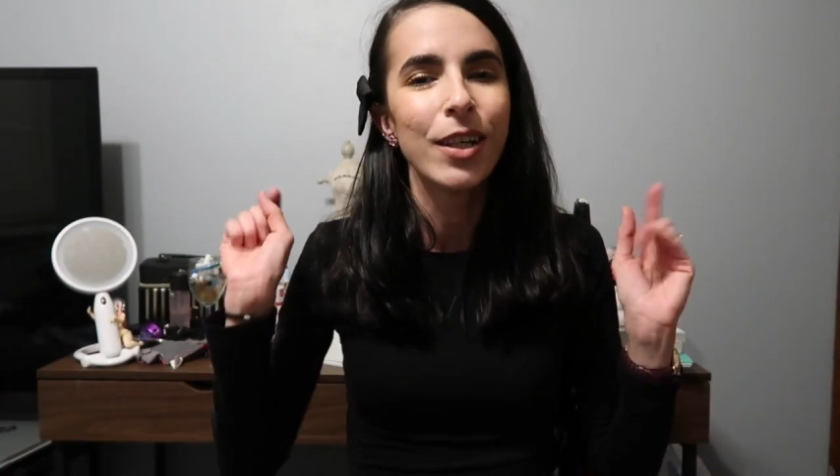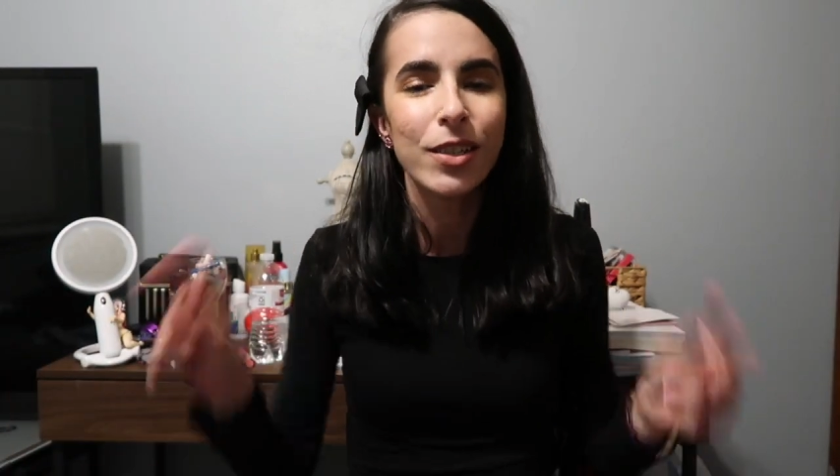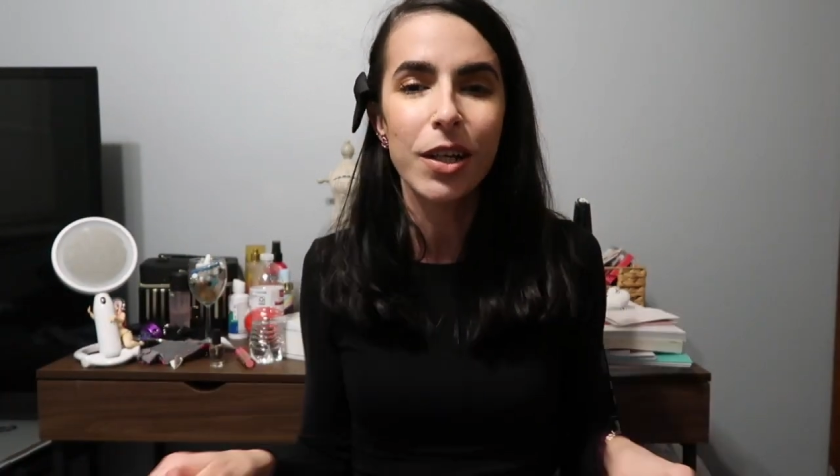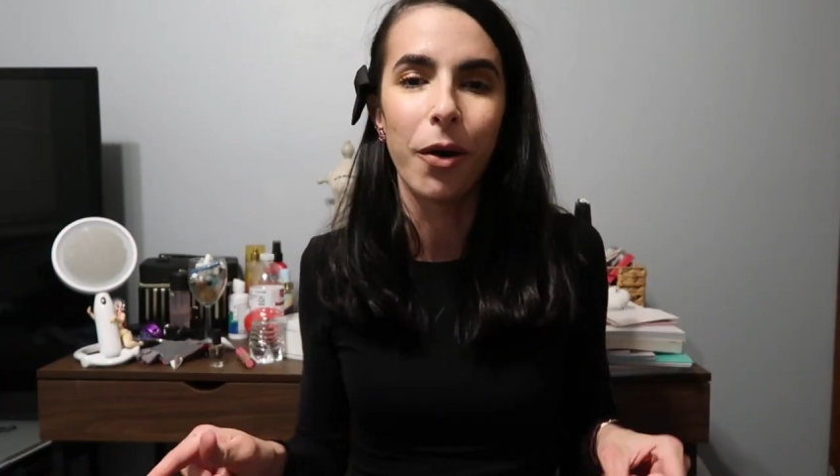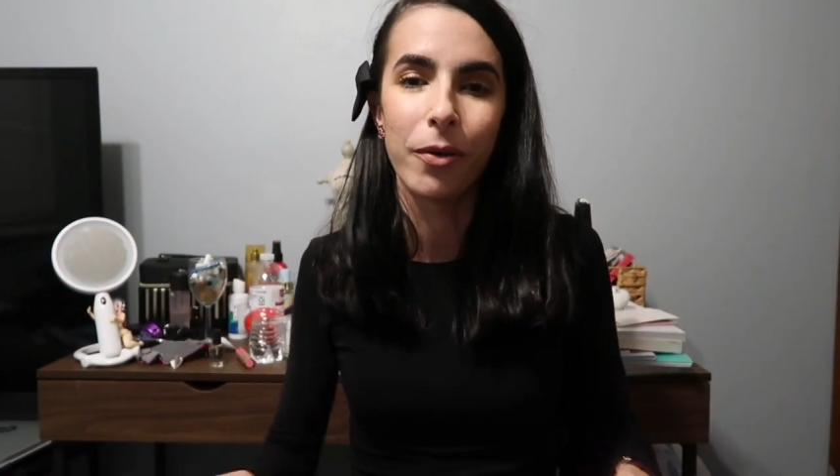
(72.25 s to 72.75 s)

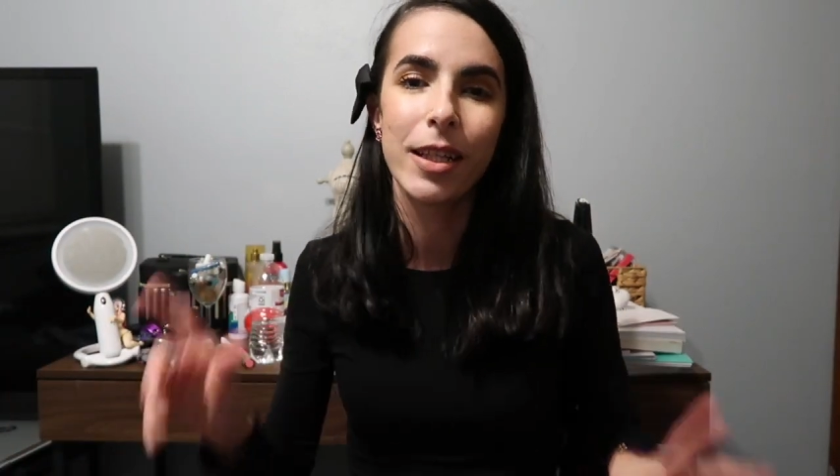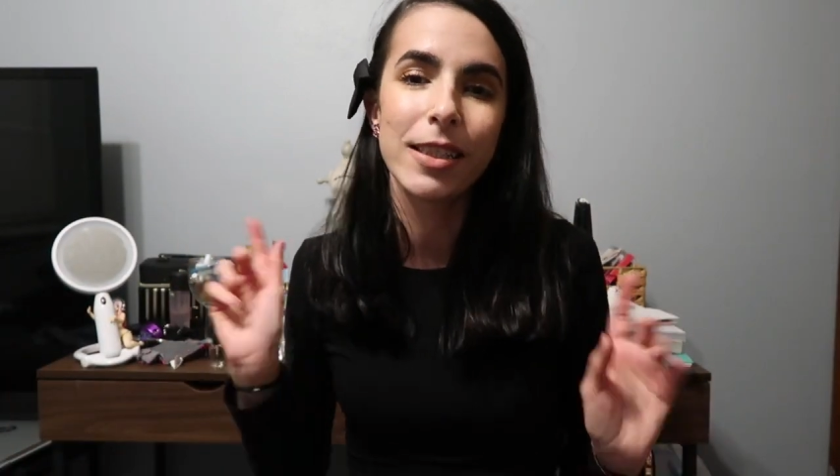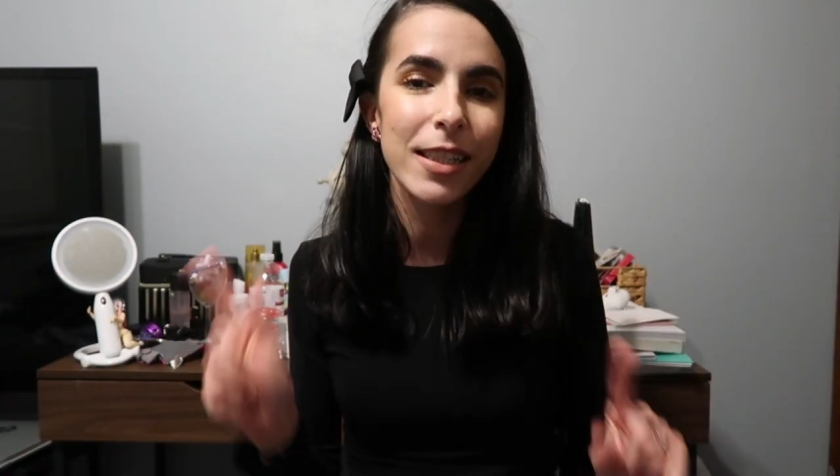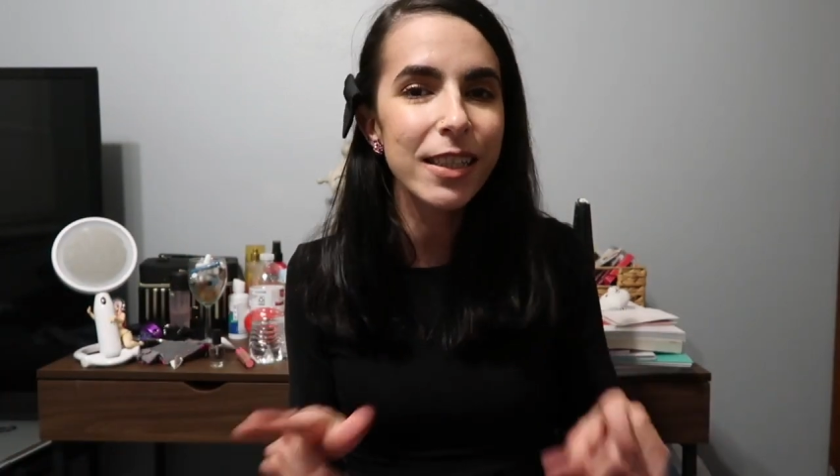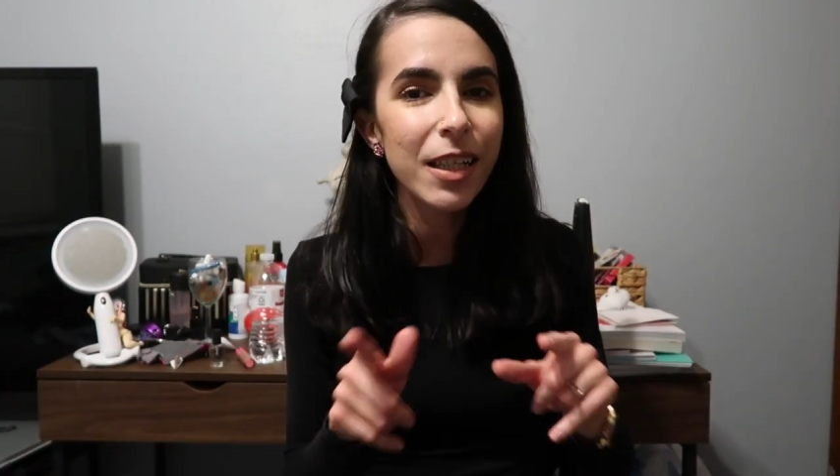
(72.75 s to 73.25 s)
So
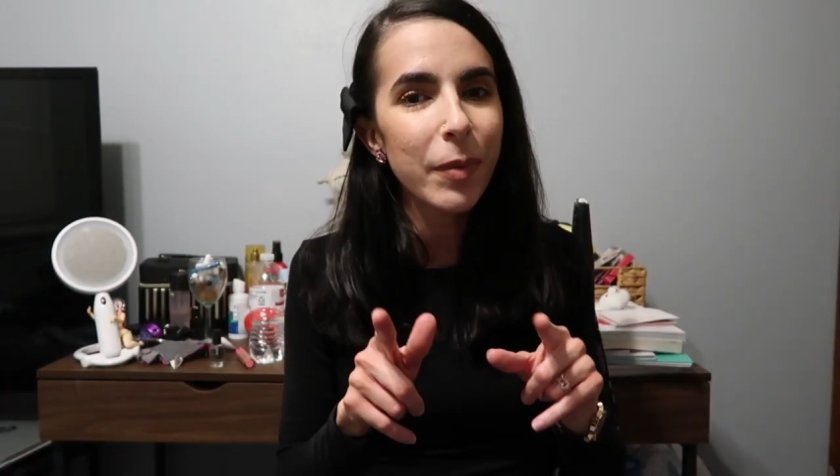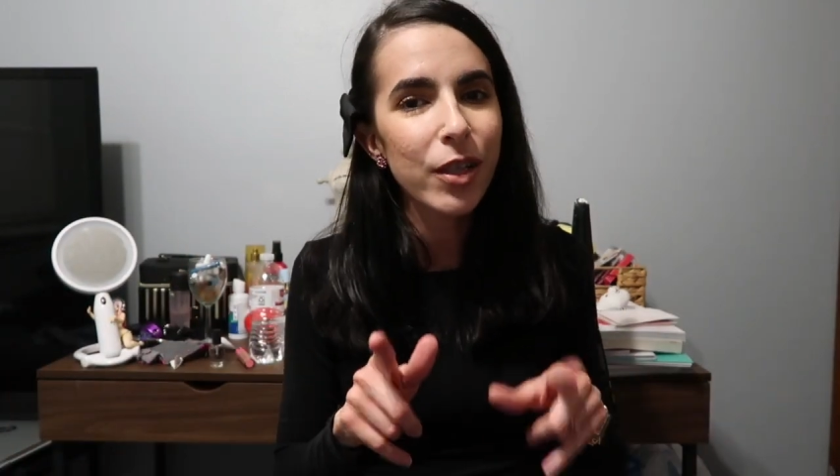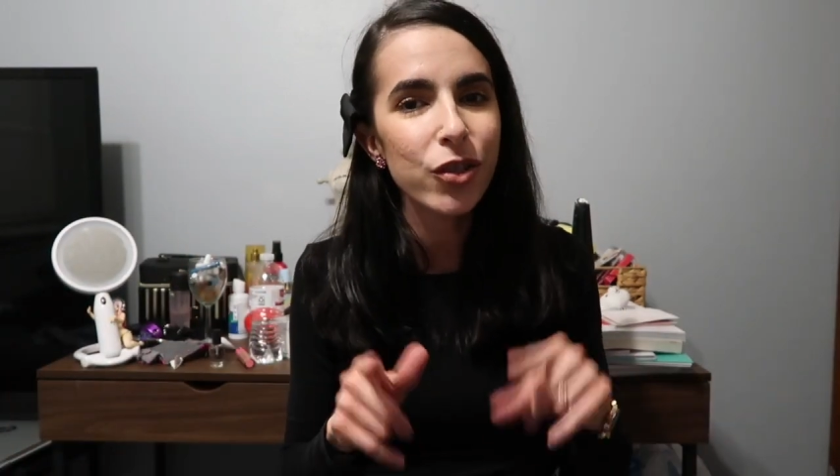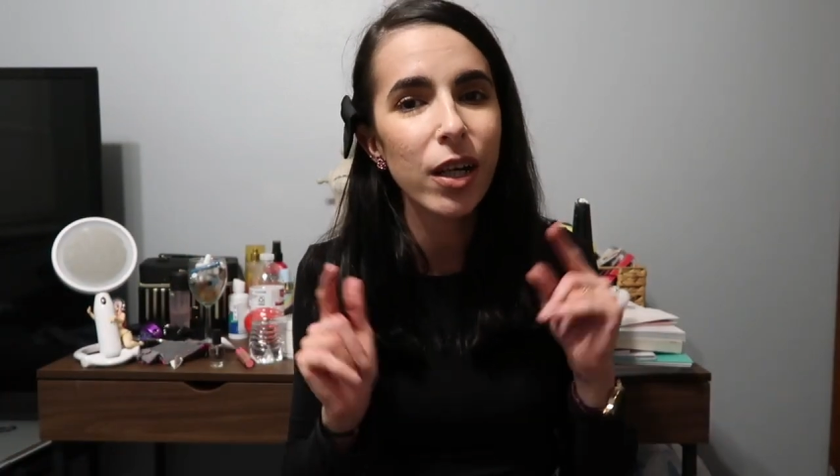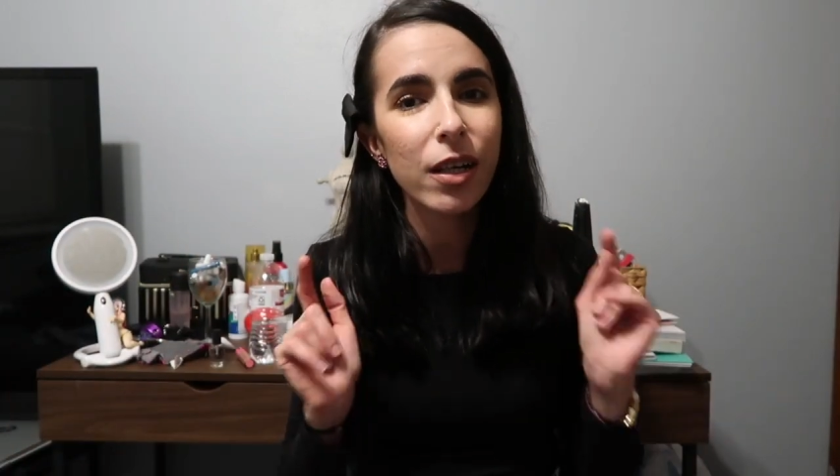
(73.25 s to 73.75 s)
this is going to
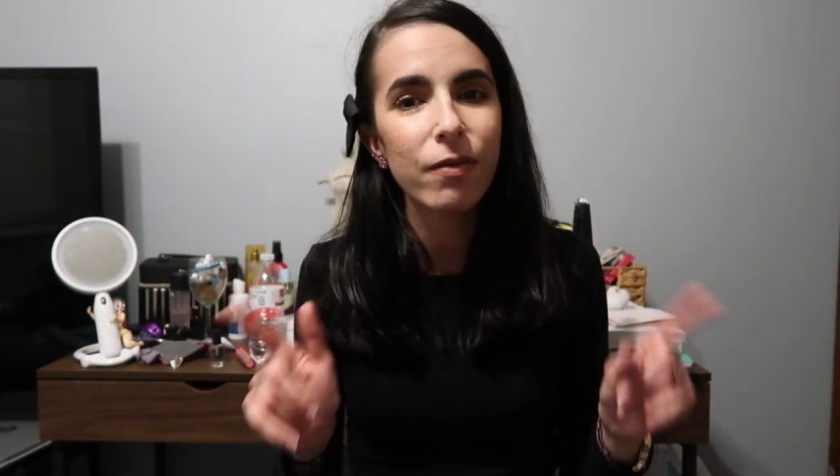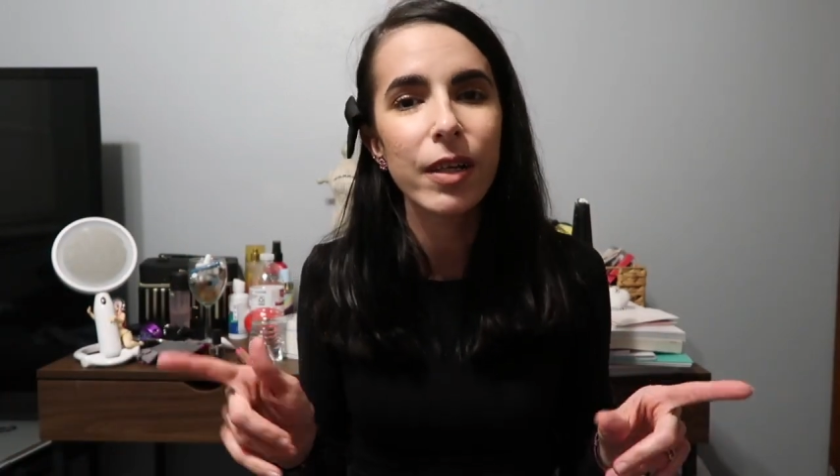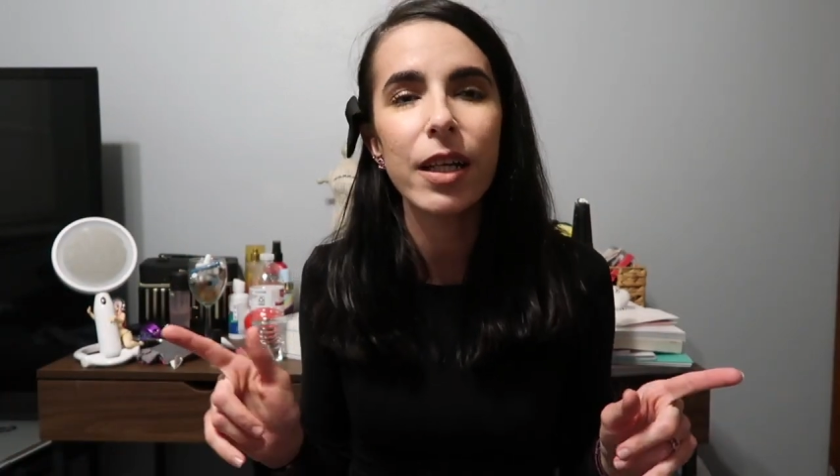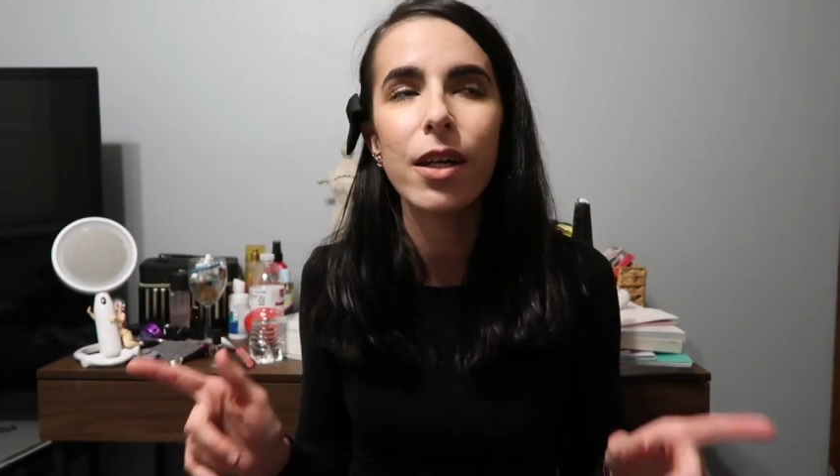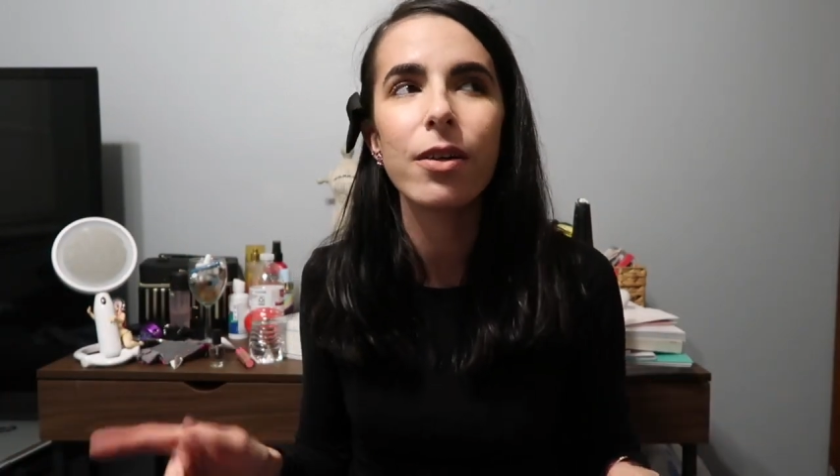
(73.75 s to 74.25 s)
be a try on
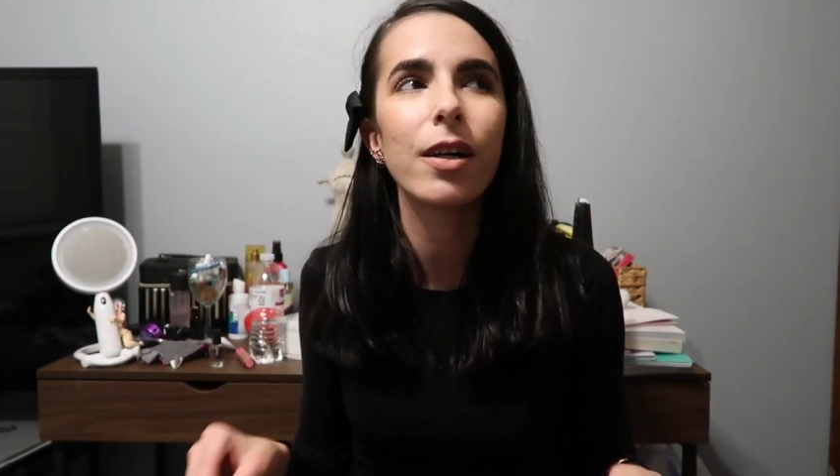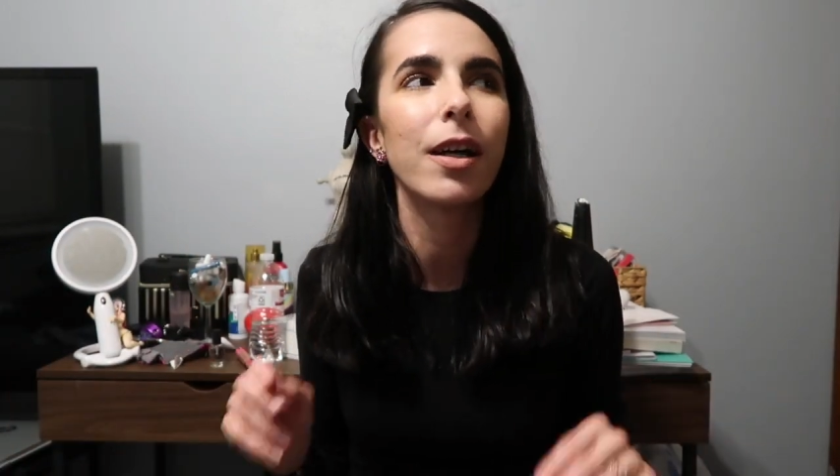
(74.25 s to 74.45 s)
video.